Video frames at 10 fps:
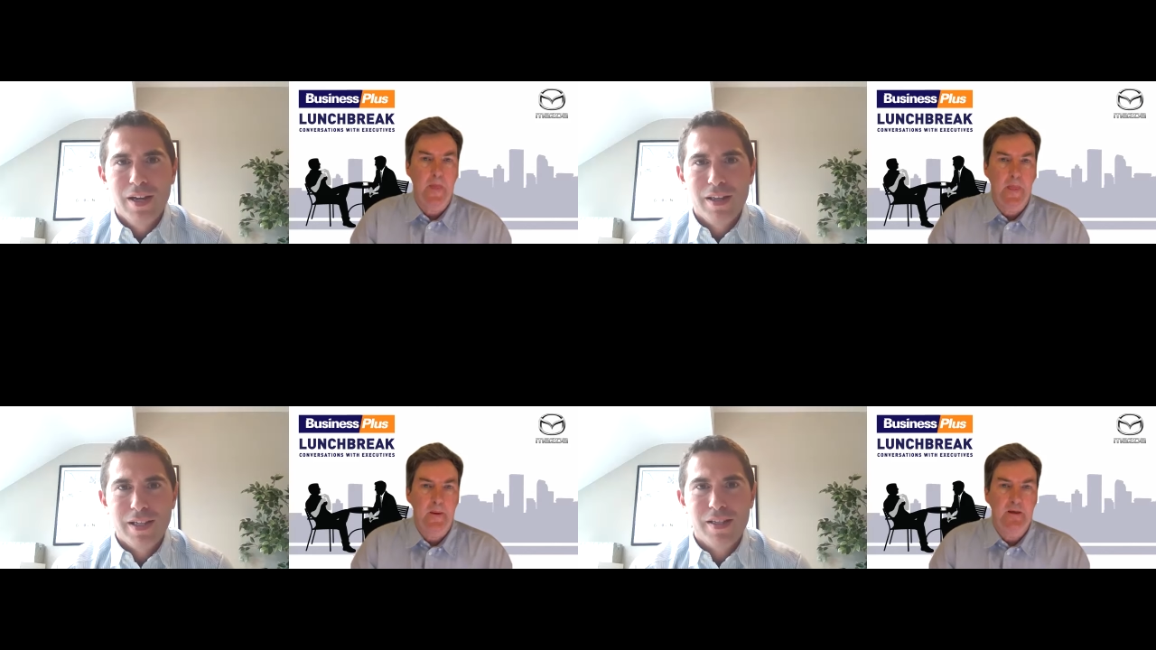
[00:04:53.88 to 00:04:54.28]

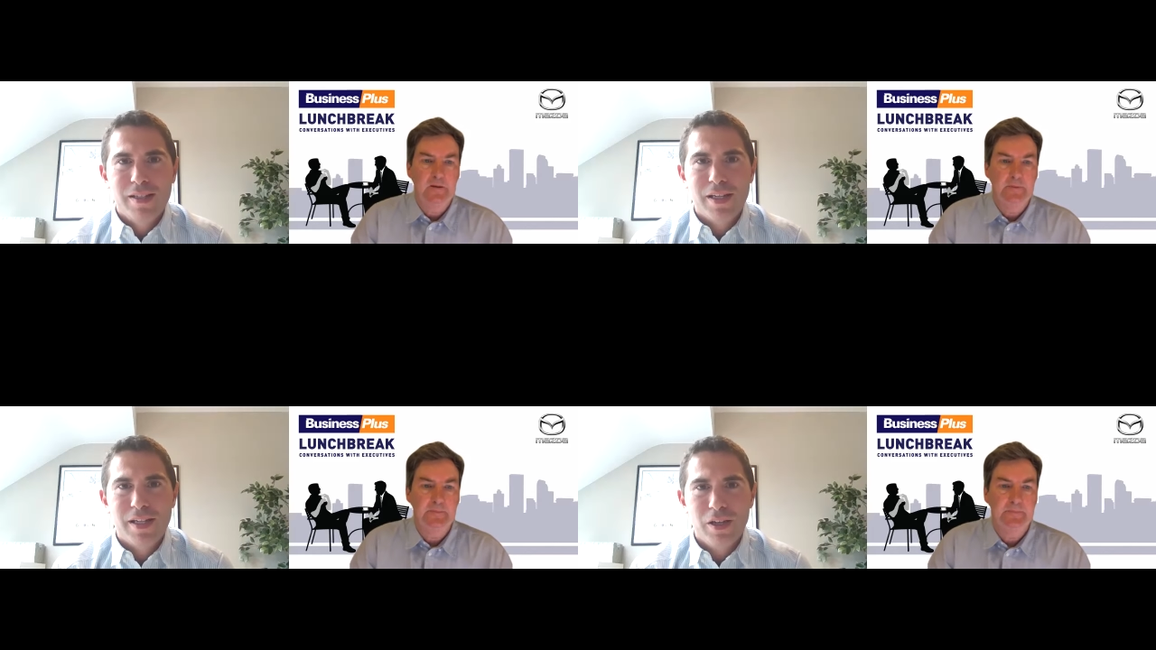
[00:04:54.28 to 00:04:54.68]
Speaker 1: this is
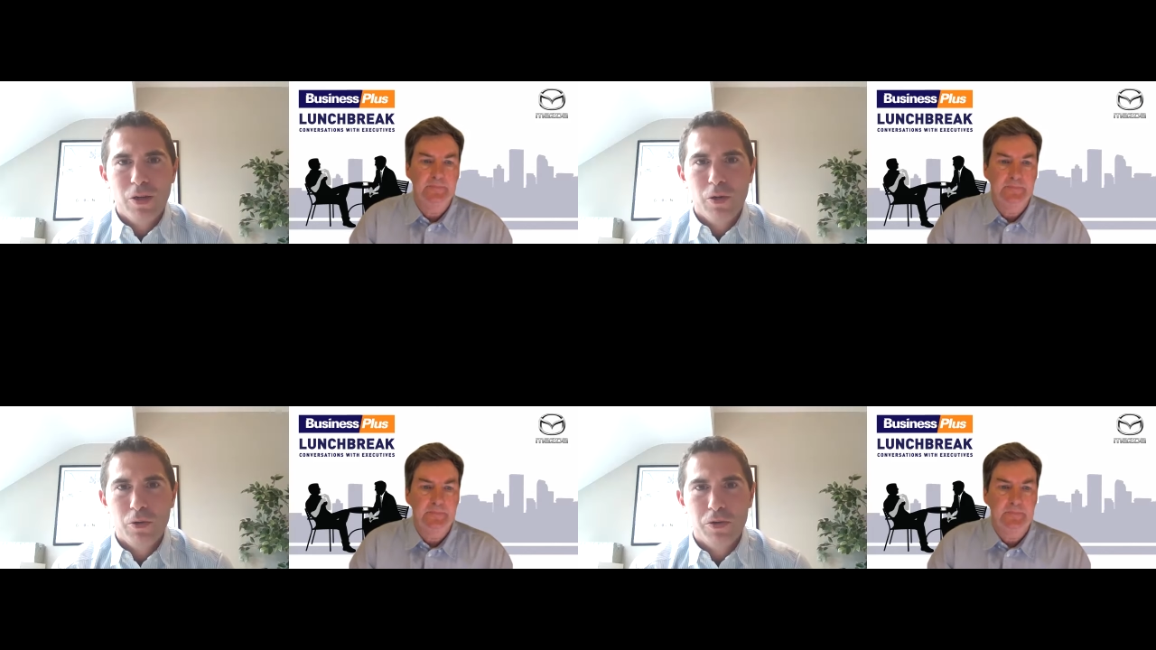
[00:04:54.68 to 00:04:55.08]
a
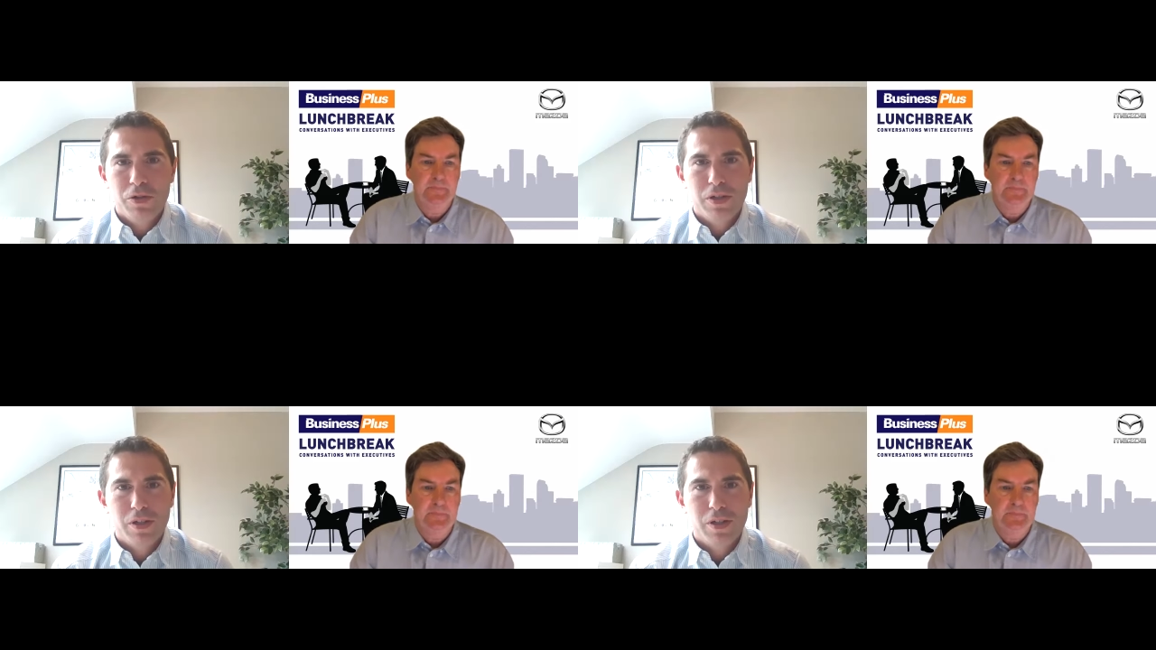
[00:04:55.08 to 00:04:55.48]

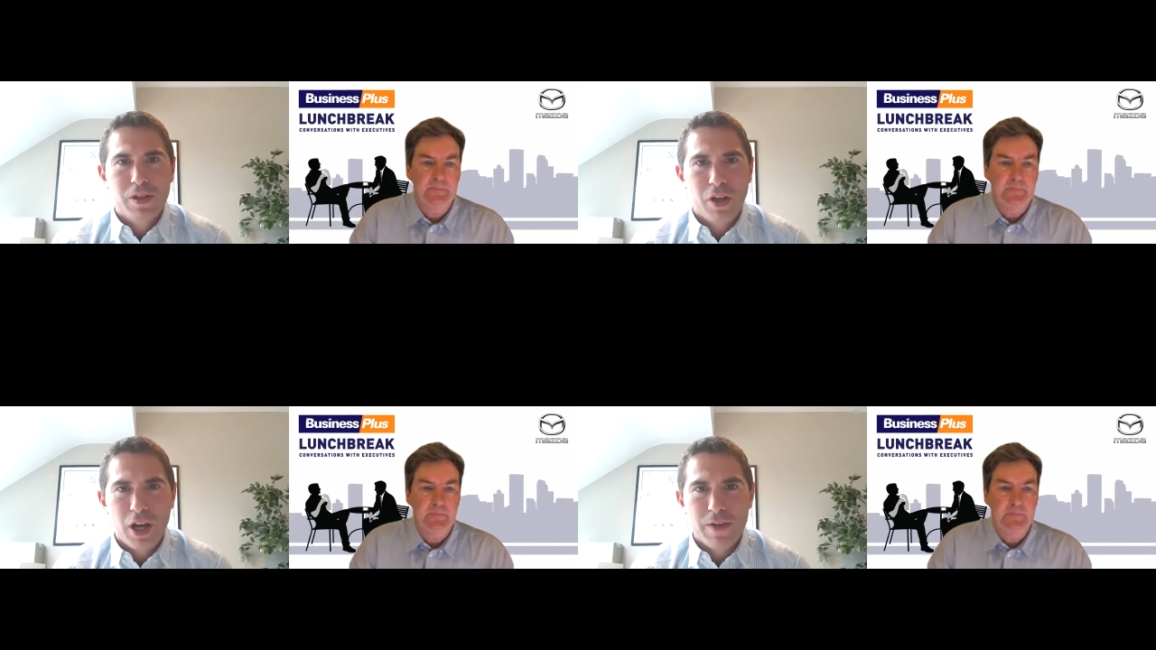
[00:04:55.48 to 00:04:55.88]
huge
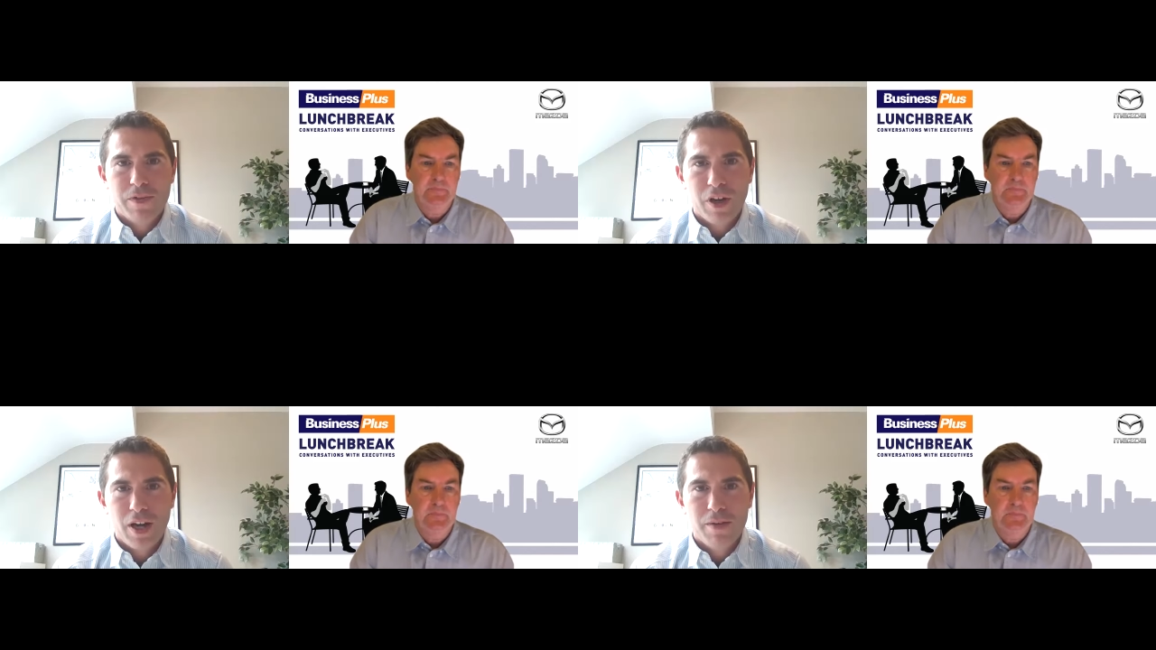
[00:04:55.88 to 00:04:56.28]

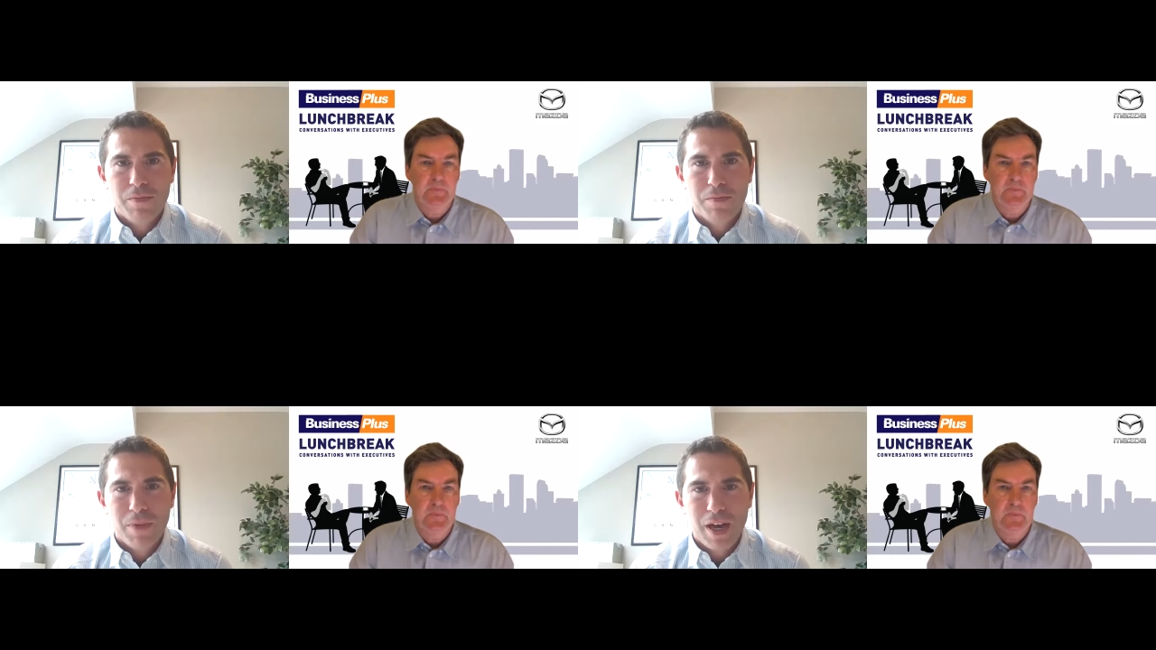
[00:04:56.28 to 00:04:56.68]

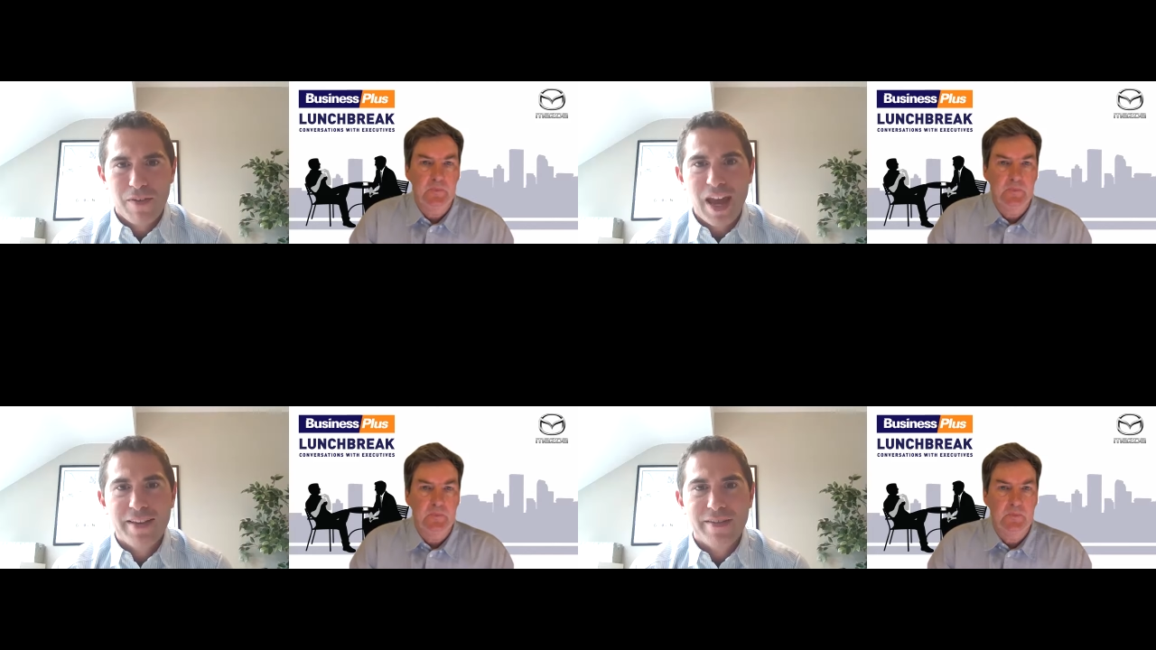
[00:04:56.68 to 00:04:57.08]
lifetime
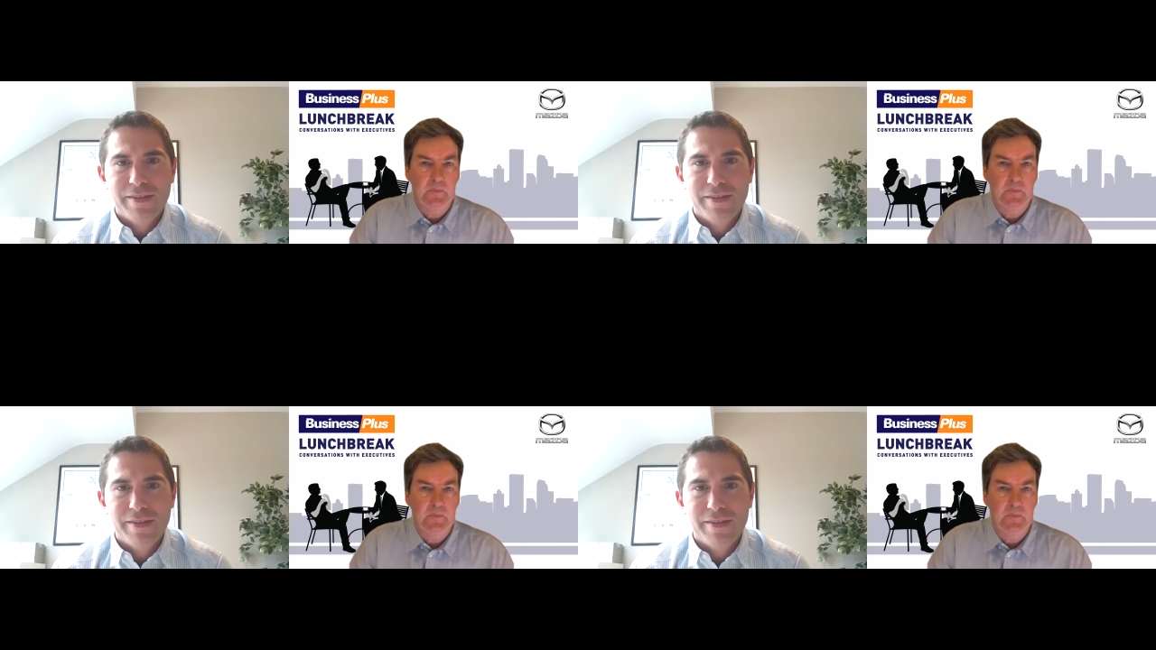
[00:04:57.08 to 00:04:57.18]
event.